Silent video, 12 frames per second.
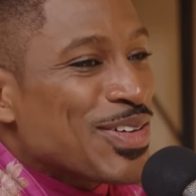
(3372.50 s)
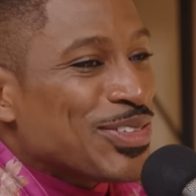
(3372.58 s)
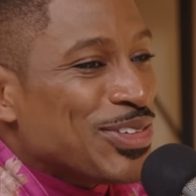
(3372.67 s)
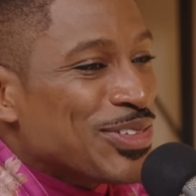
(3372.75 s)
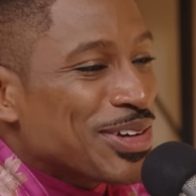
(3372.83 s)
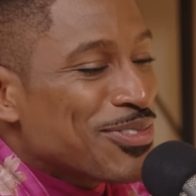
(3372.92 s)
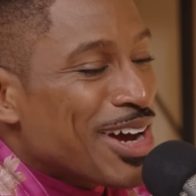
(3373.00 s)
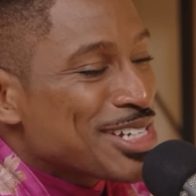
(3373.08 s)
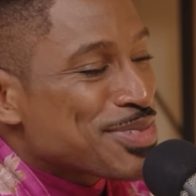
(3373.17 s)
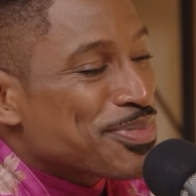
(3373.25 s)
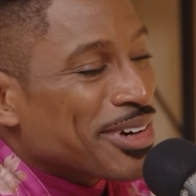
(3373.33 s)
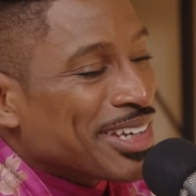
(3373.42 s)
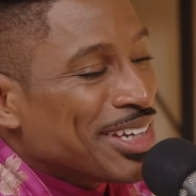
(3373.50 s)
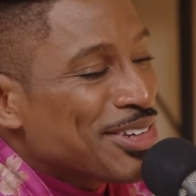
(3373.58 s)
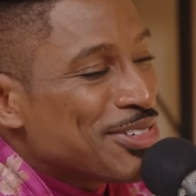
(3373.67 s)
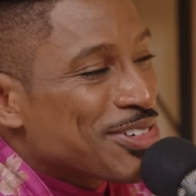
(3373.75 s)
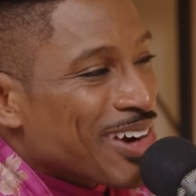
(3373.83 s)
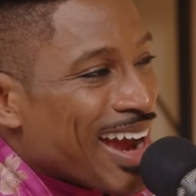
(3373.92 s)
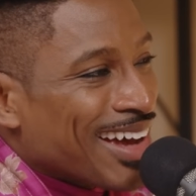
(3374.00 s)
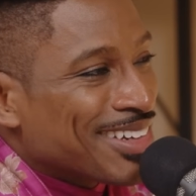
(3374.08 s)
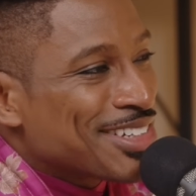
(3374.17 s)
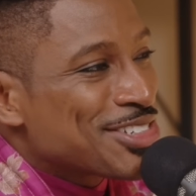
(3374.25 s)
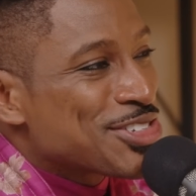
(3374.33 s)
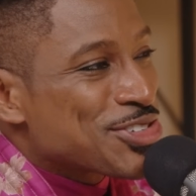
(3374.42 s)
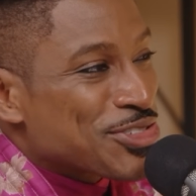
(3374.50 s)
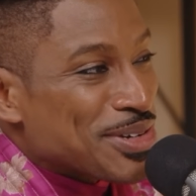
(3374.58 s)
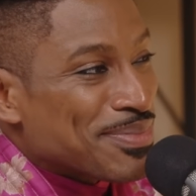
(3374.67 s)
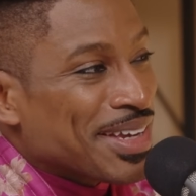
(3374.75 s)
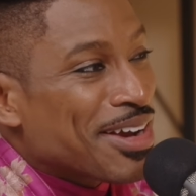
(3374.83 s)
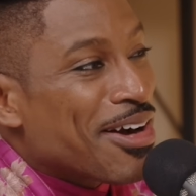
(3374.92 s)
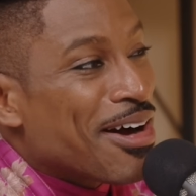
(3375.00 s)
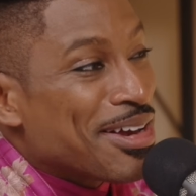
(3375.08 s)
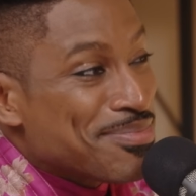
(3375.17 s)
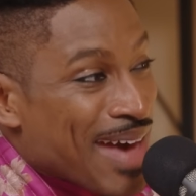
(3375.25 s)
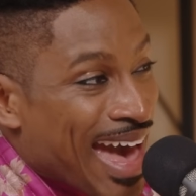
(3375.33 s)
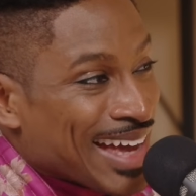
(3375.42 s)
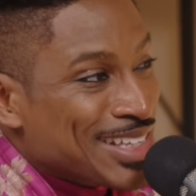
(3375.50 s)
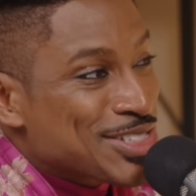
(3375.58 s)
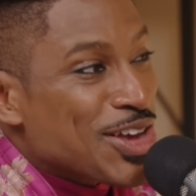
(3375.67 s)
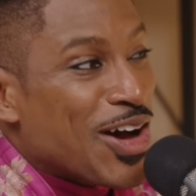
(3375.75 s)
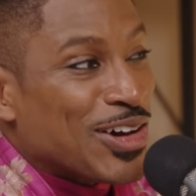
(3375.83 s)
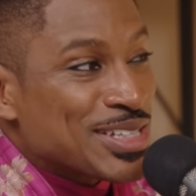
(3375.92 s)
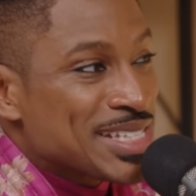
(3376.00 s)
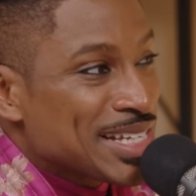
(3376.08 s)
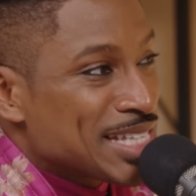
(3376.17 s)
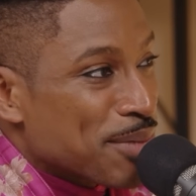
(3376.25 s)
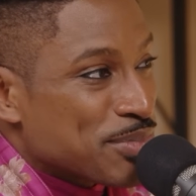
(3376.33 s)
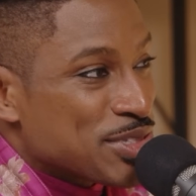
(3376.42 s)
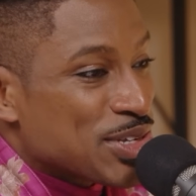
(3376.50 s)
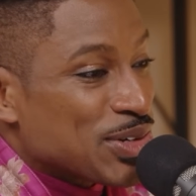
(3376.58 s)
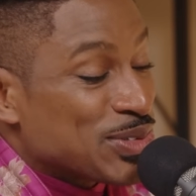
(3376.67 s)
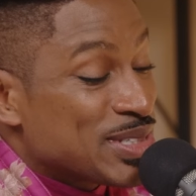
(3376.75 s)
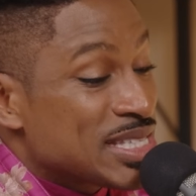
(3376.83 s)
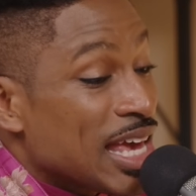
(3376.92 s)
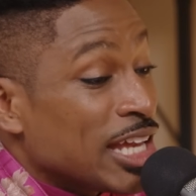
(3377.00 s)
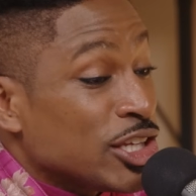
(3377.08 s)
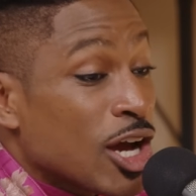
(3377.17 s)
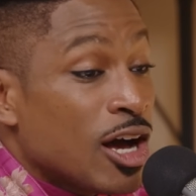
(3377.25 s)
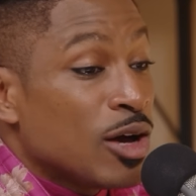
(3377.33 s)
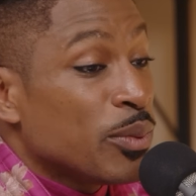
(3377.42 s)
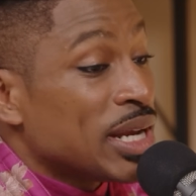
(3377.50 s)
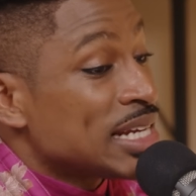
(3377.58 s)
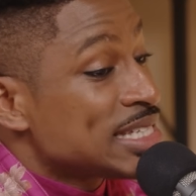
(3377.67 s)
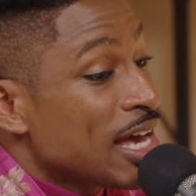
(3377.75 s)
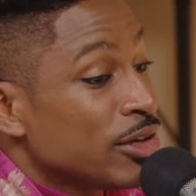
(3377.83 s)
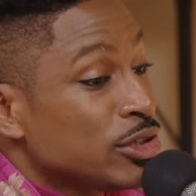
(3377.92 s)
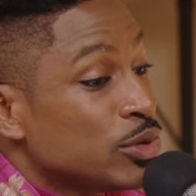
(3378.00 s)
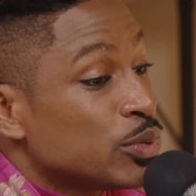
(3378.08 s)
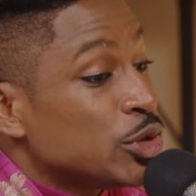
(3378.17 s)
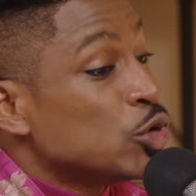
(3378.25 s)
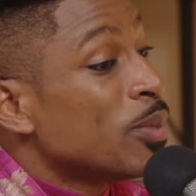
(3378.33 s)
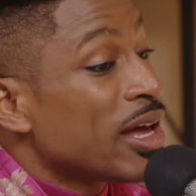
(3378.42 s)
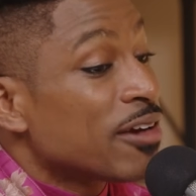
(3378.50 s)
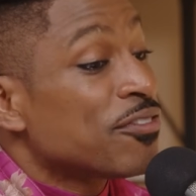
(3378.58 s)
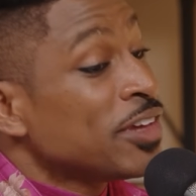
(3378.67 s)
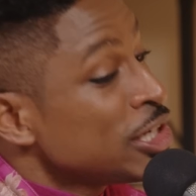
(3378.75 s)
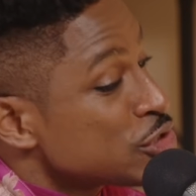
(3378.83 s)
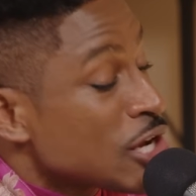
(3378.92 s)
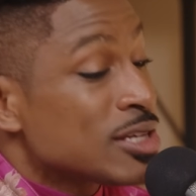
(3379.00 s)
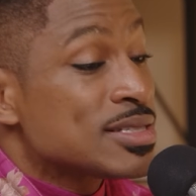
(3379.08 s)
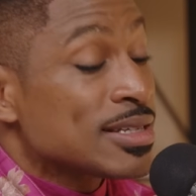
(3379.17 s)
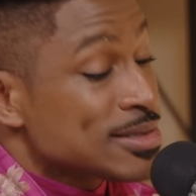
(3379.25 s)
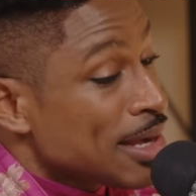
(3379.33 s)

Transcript: you can watch Breaking New Ground streaming on Max, all 6 episodes. And y'all, when I tell you, you better finish all 6